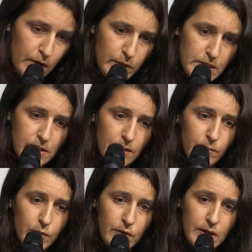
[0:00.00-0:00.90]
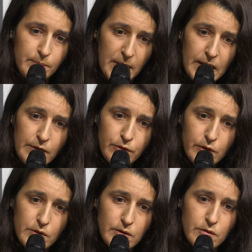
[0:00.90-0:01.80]
which are mainly
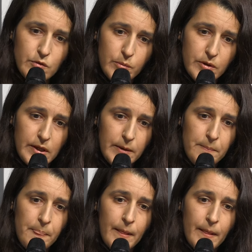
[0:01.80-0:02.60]
focused on supporting